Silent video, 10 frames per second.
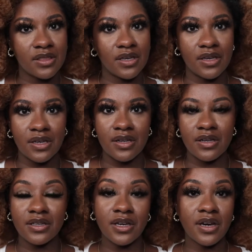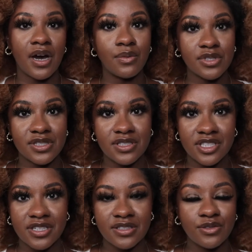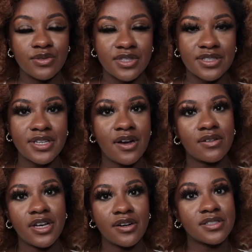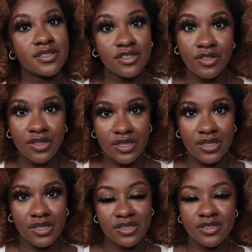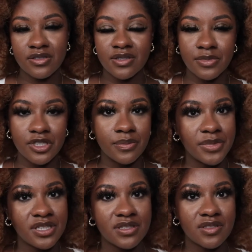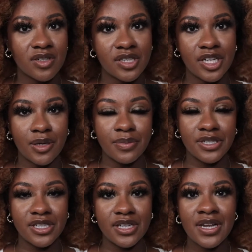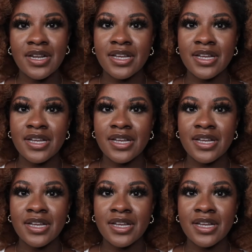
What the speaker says: then yeah, I would suggest using SoundCloud, because it's still good and it's still some good mixes on there, but